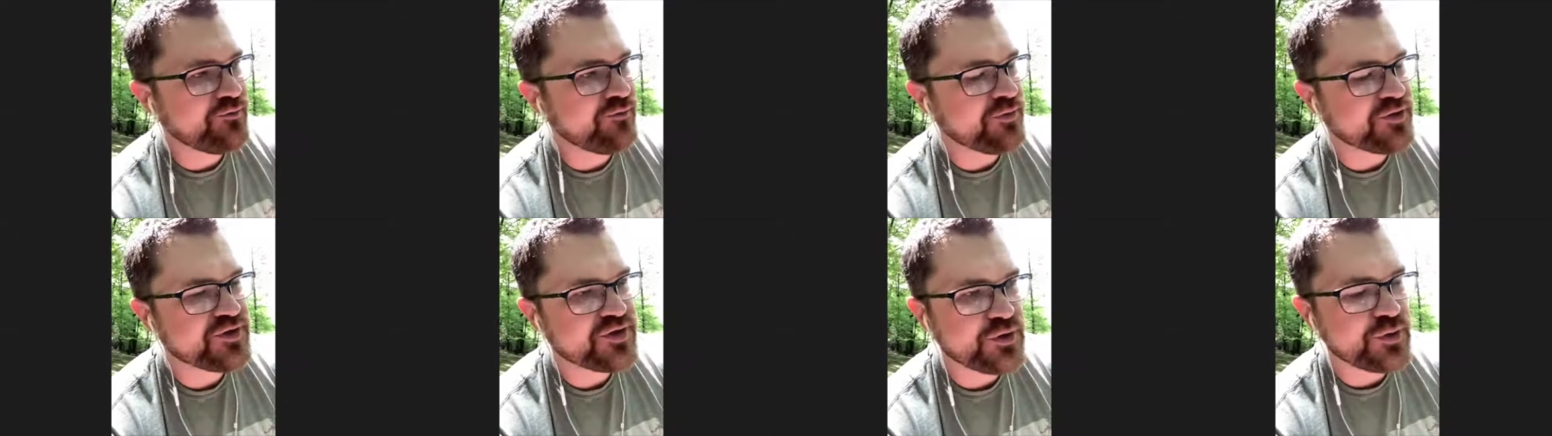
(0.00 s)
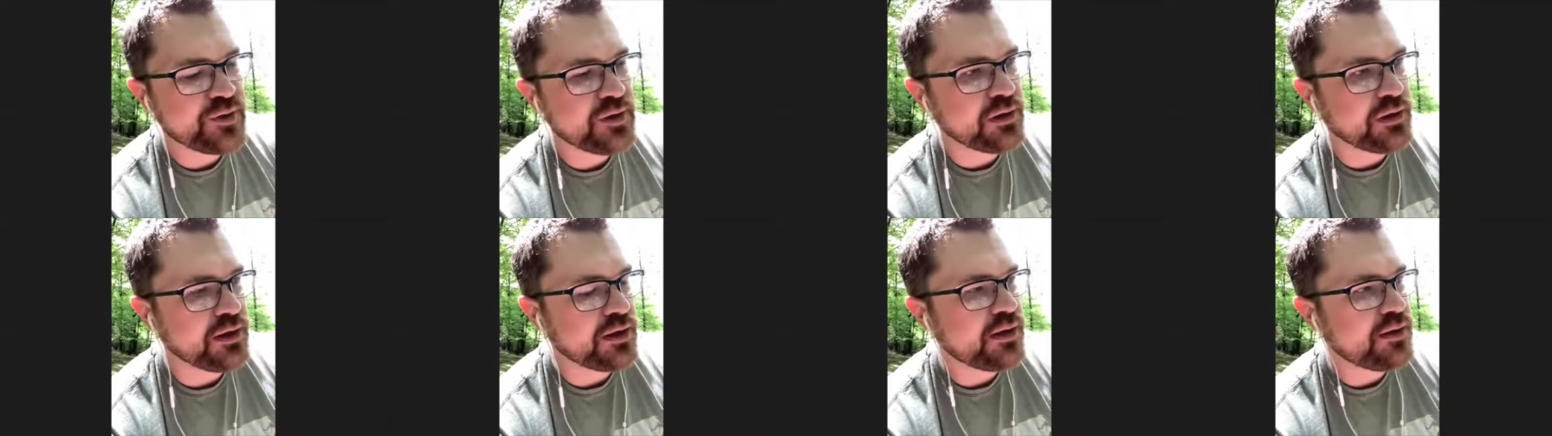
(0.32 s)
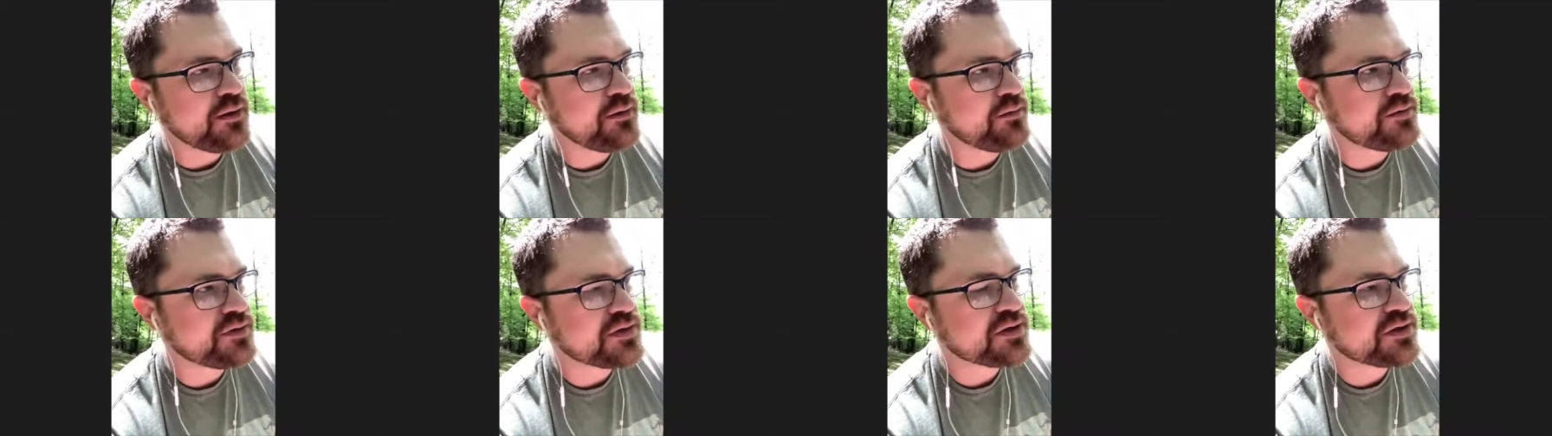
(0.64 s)
student
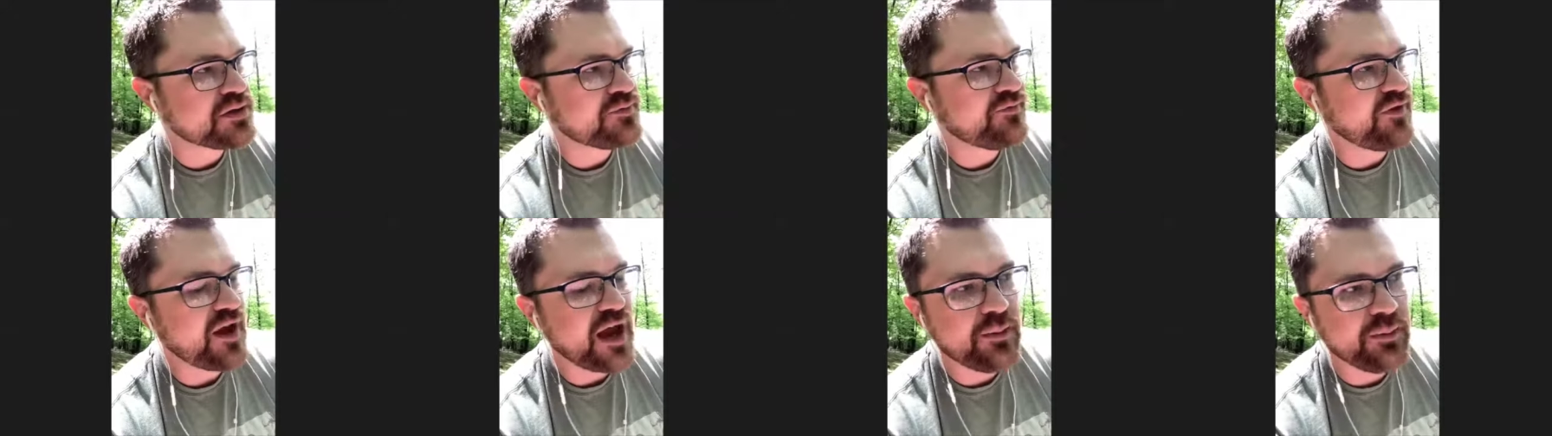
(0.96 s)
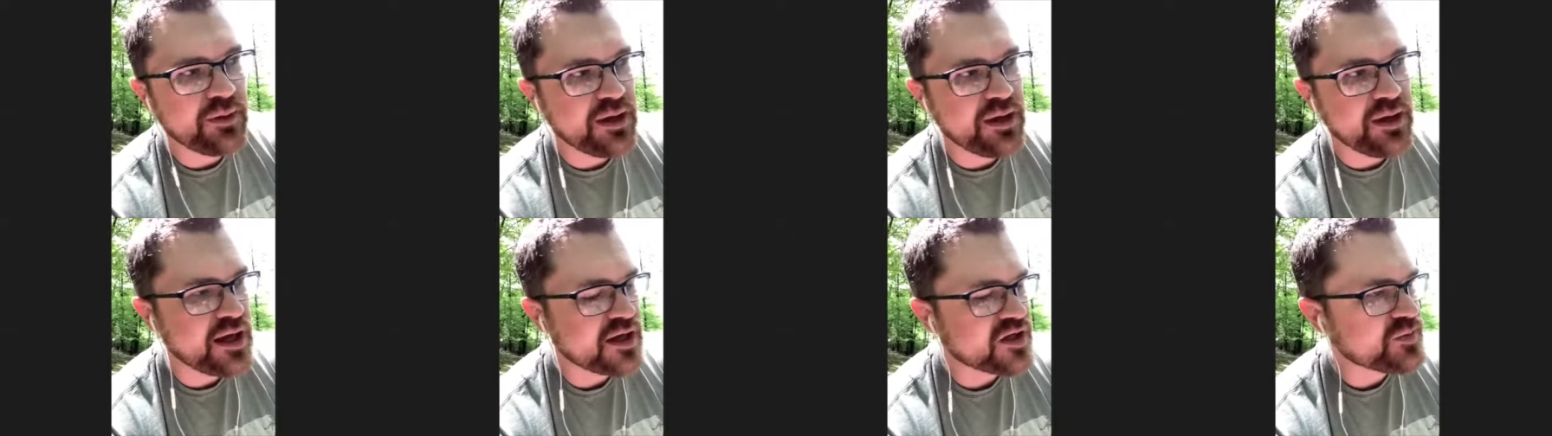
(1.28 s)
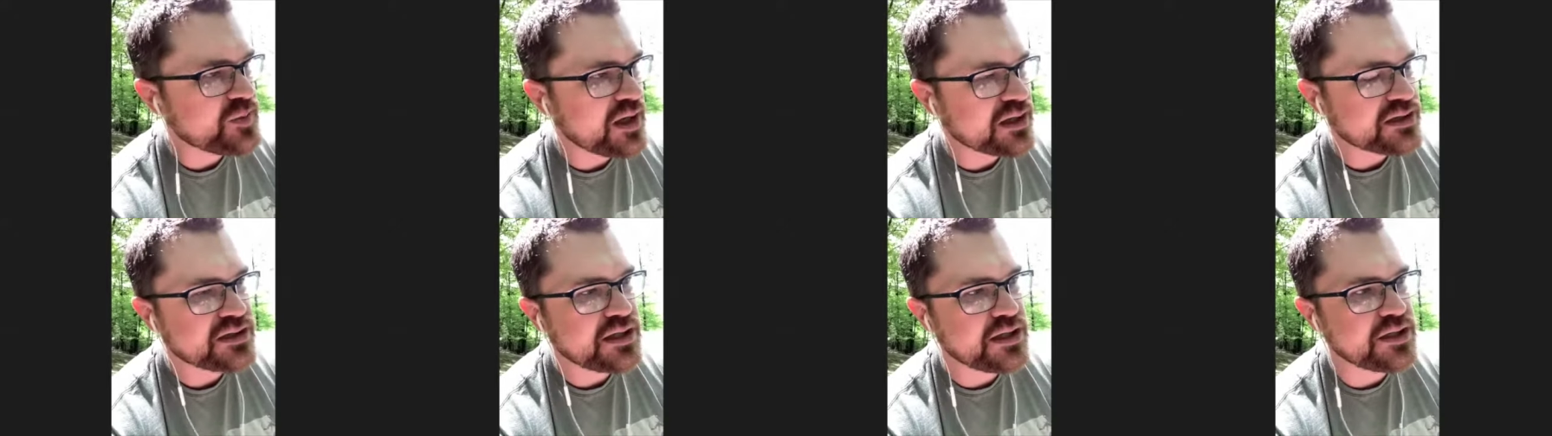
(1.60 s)
loans family
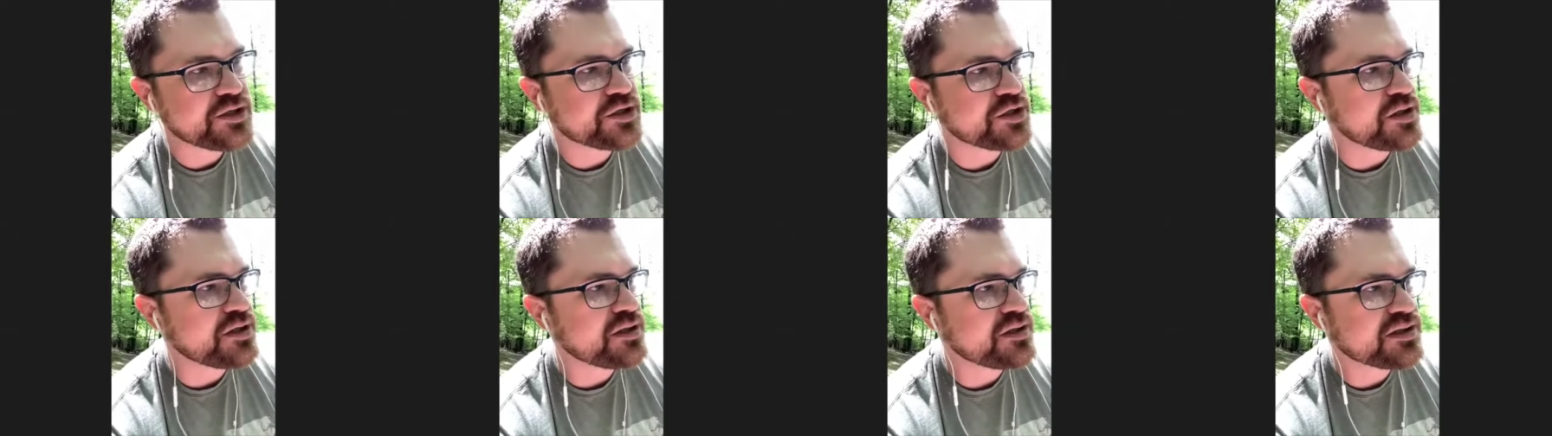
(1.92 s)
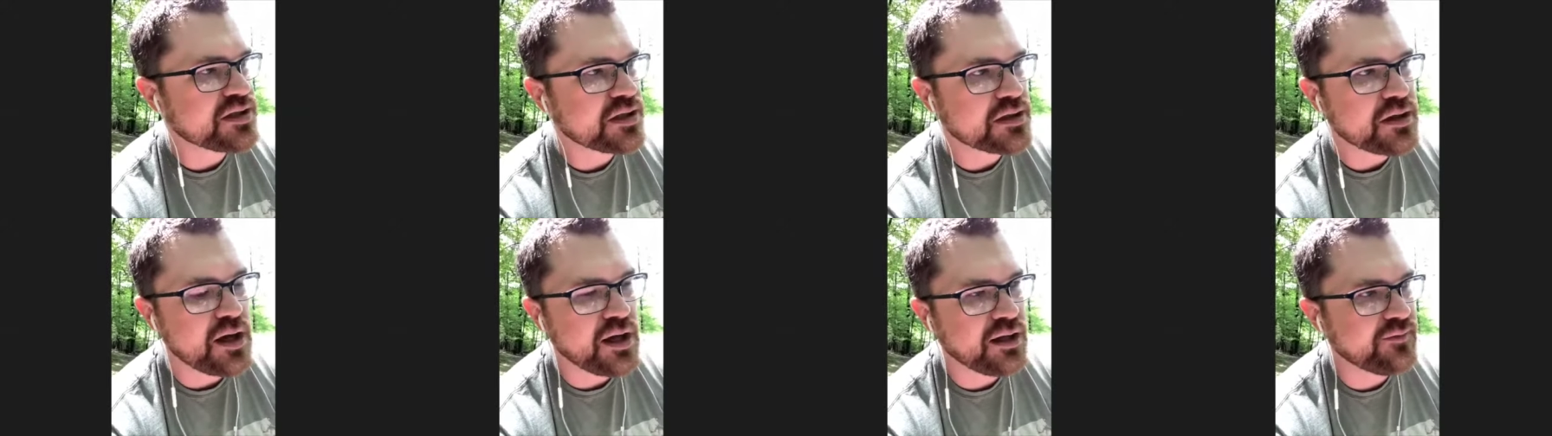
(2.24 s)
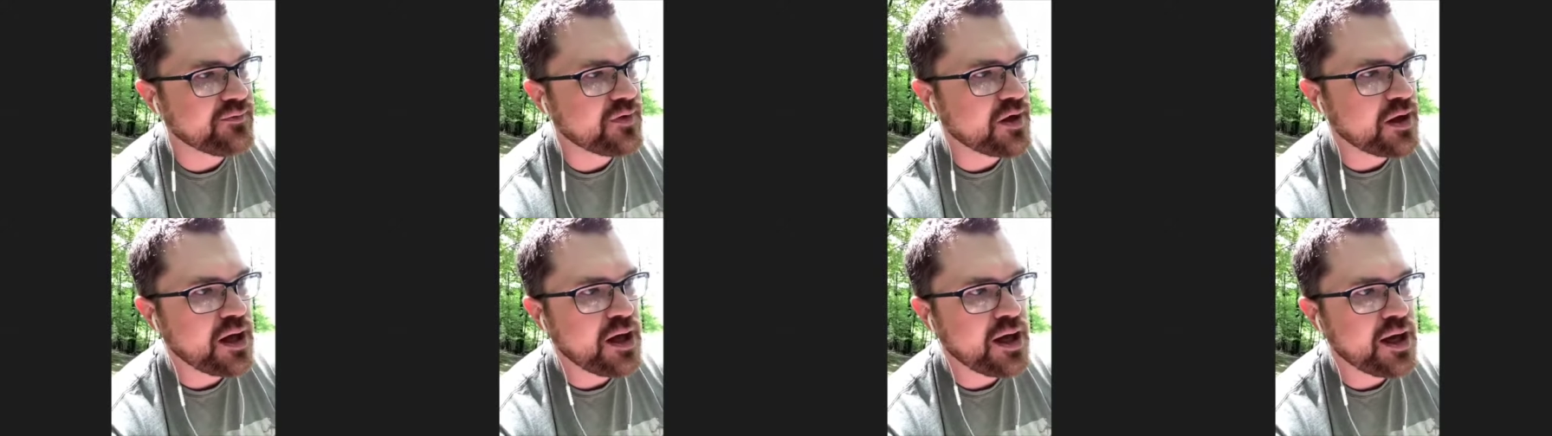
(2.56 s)
expectations the call
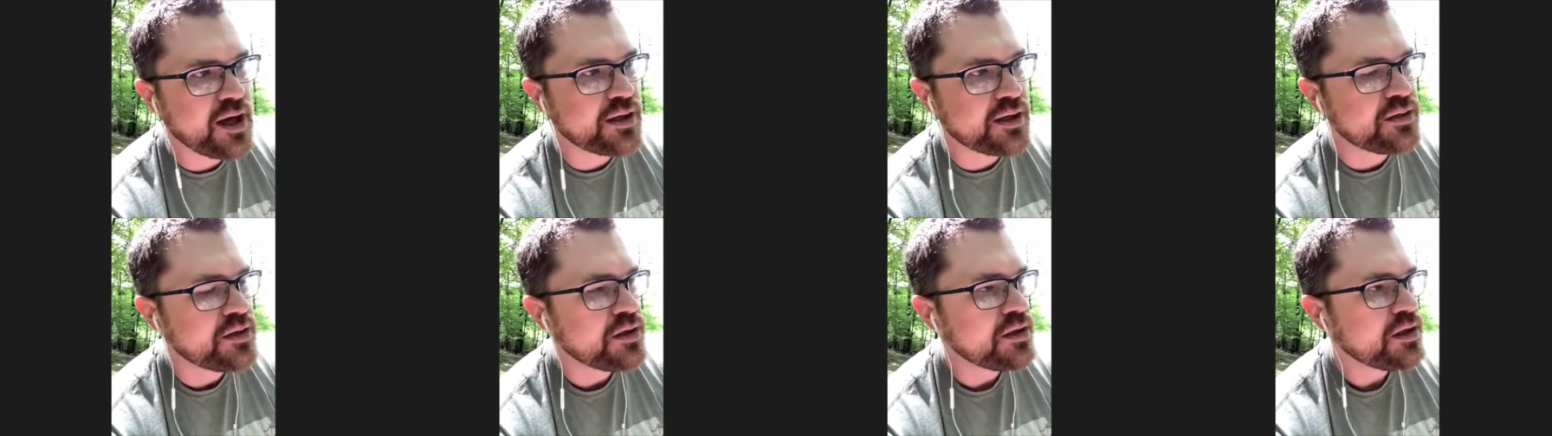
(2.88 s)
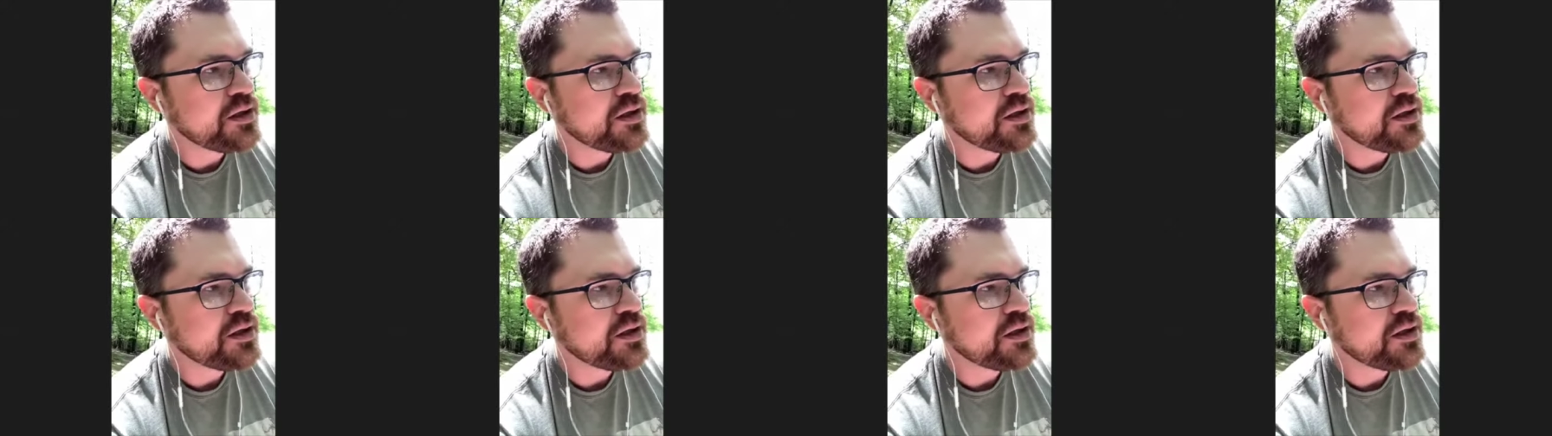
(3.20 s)
of god